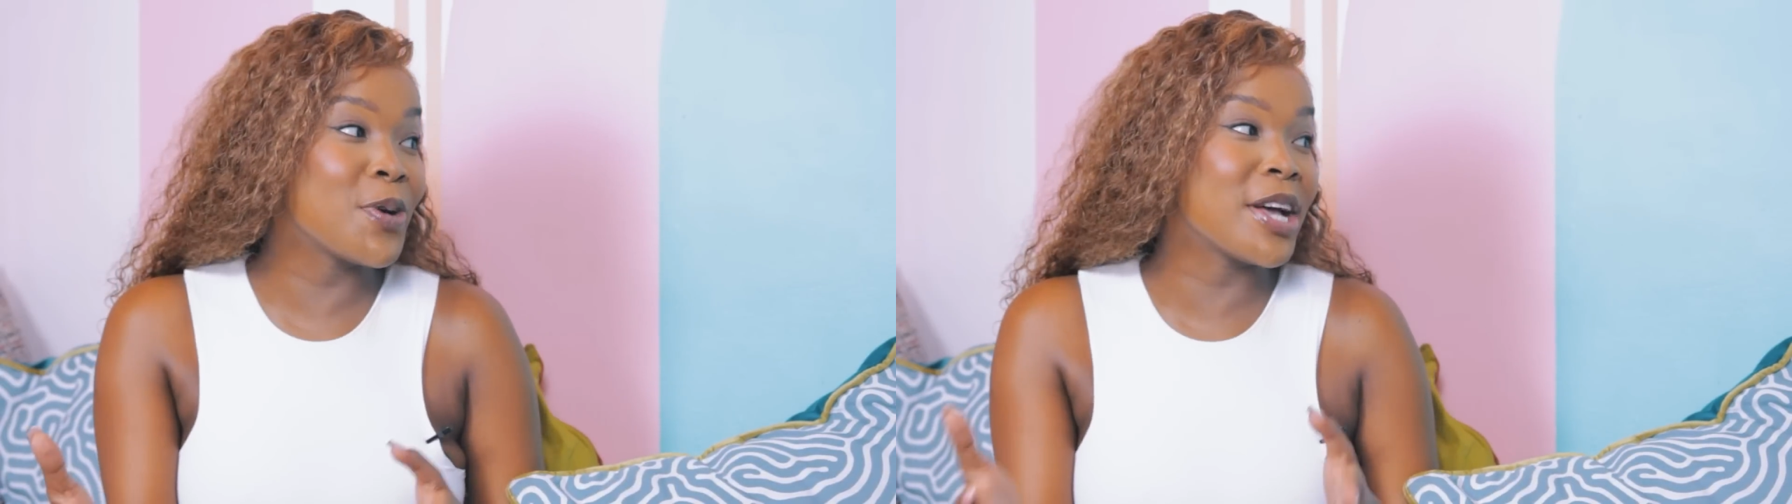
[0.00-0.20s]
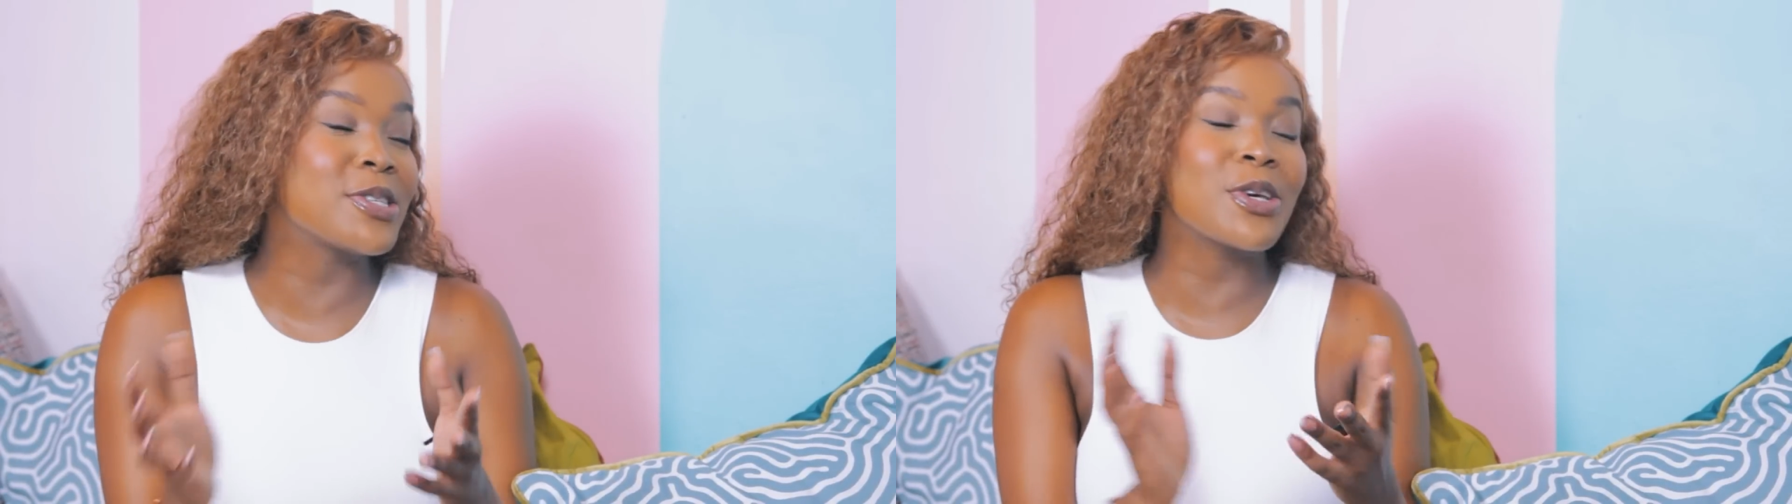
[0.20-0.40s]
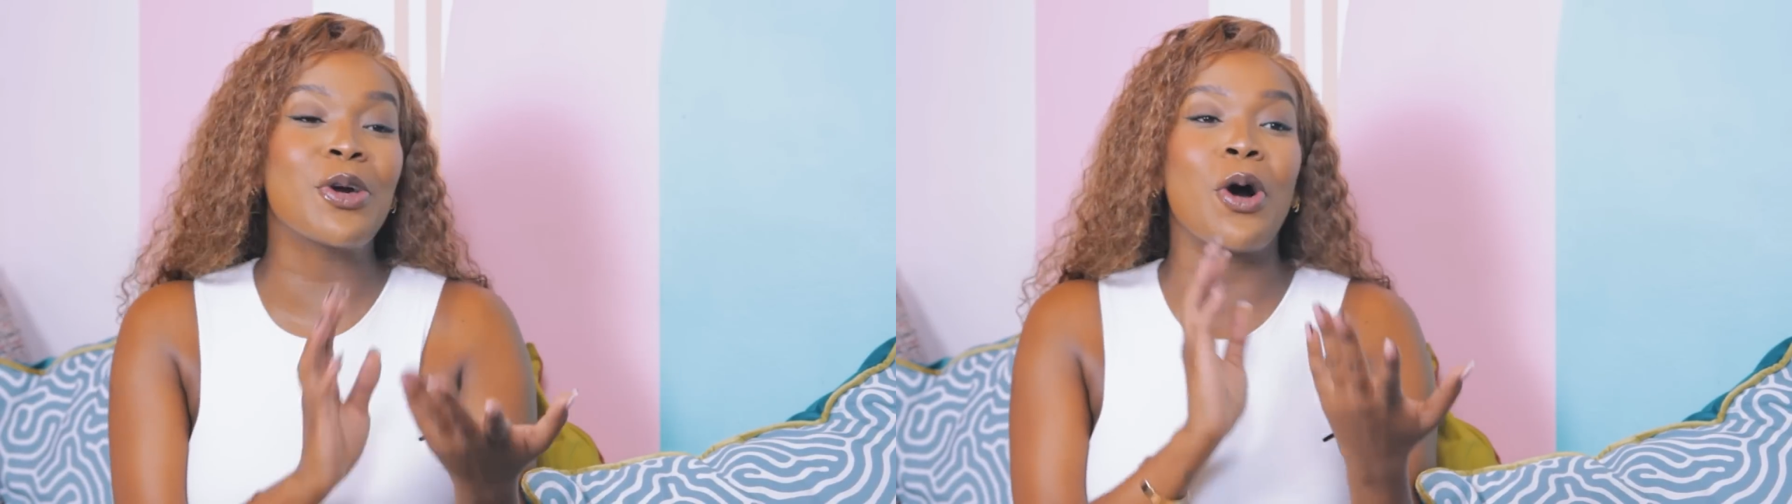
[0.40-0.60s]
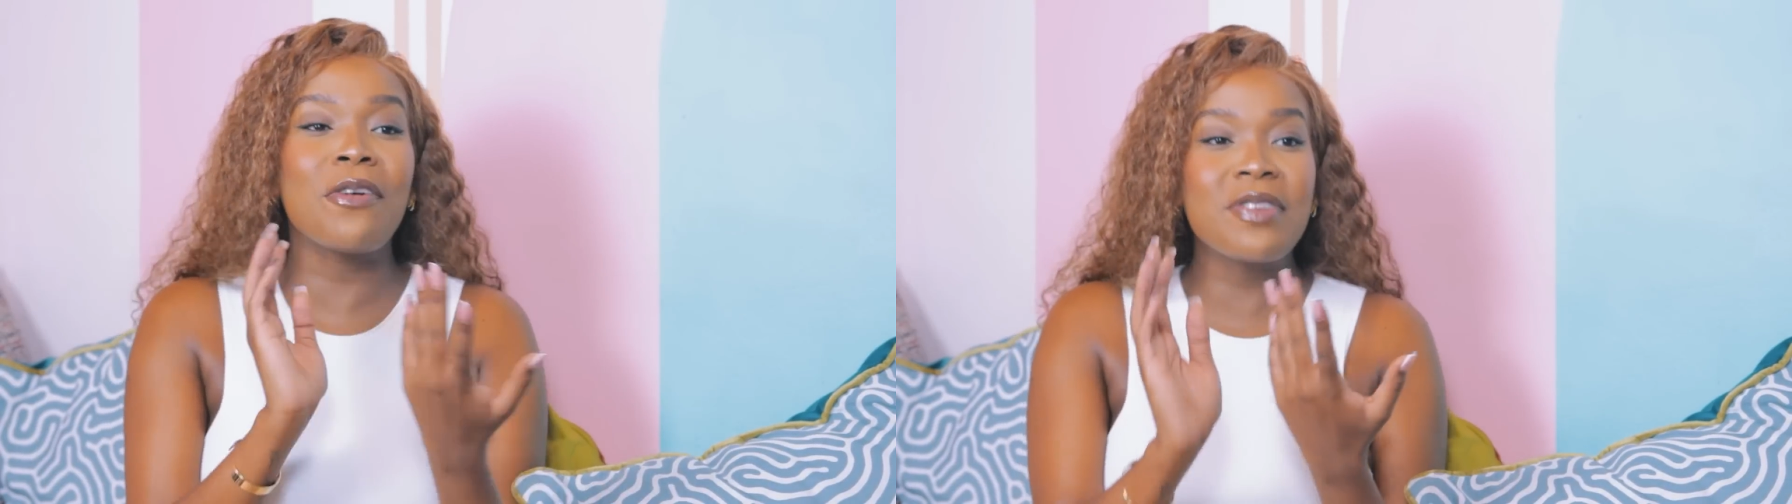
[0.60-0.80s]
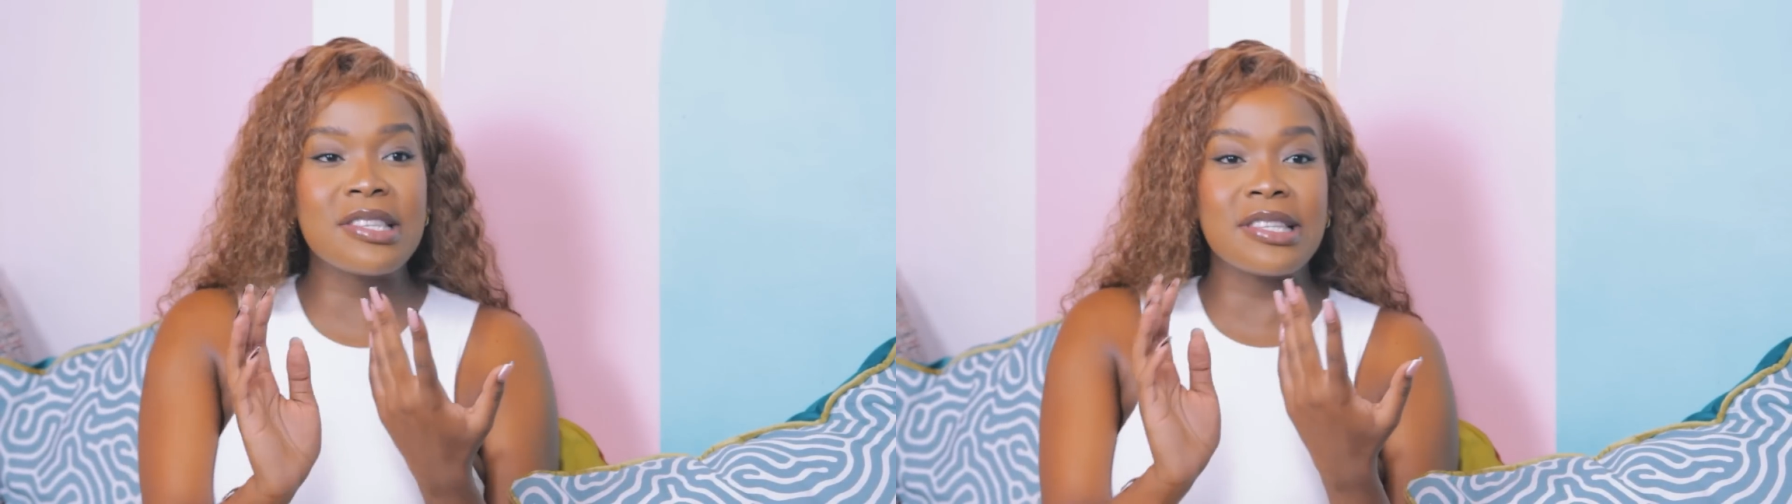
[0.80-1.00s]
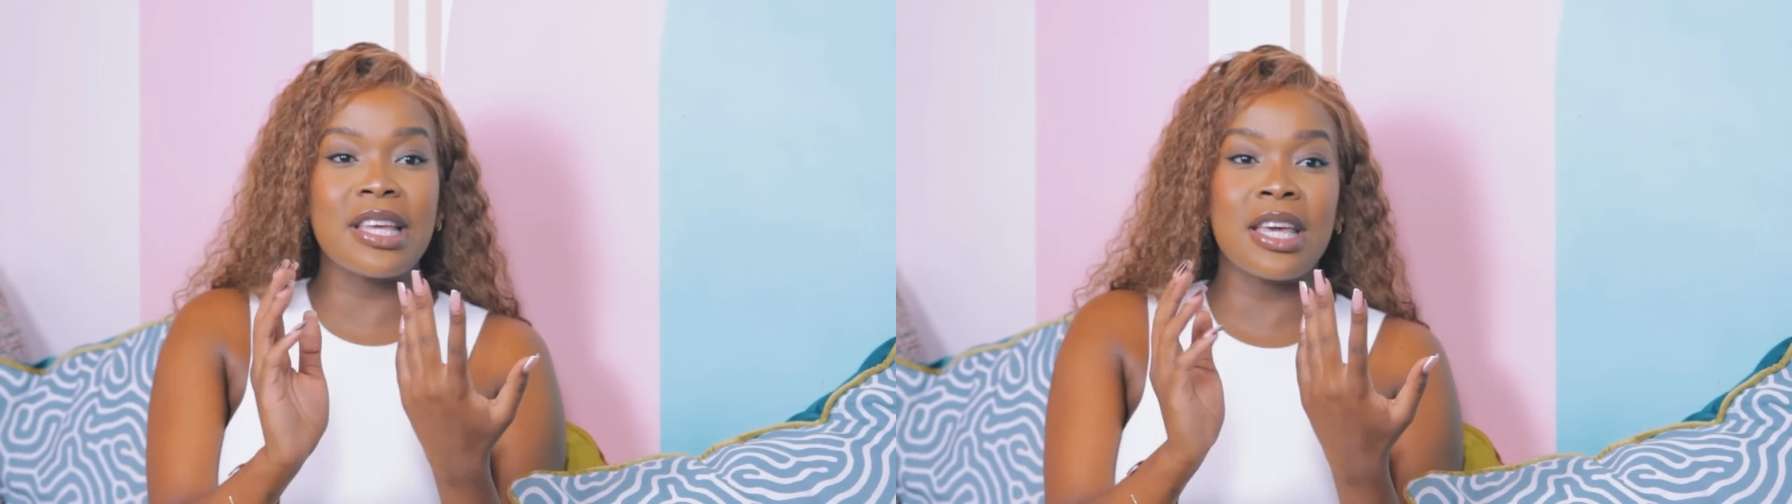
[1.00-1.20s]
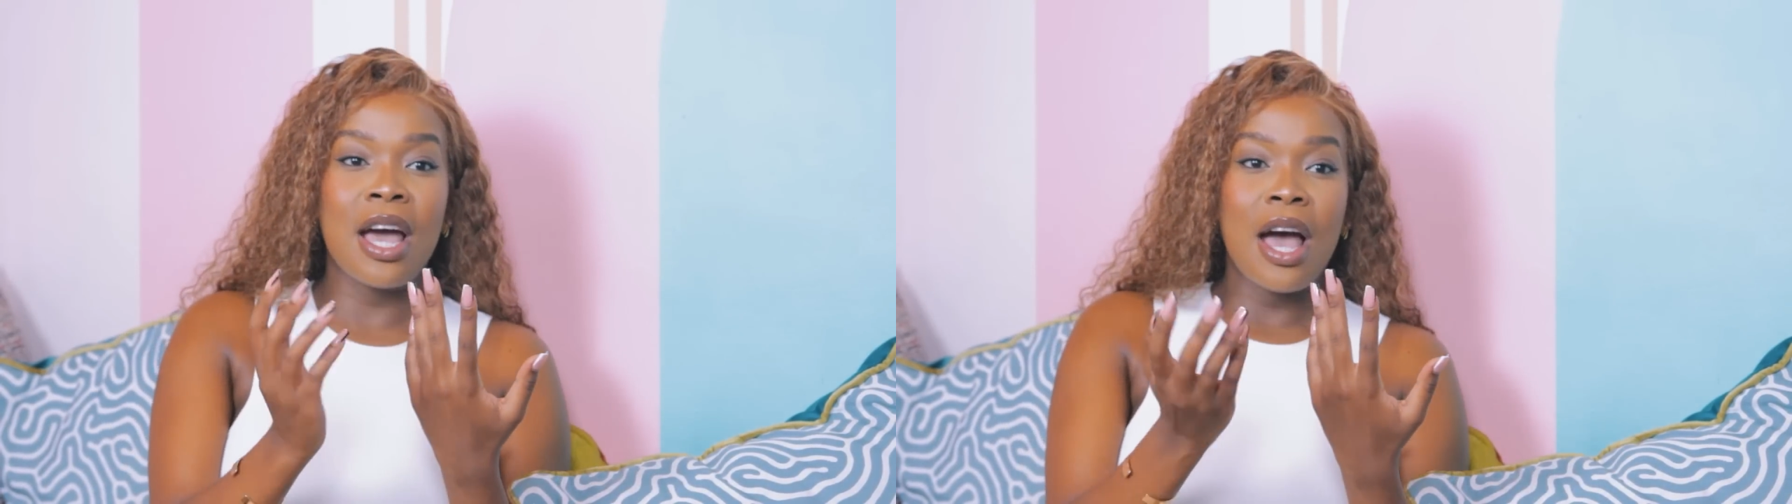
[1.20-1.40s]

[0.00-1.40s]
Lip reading: and so you're obviously,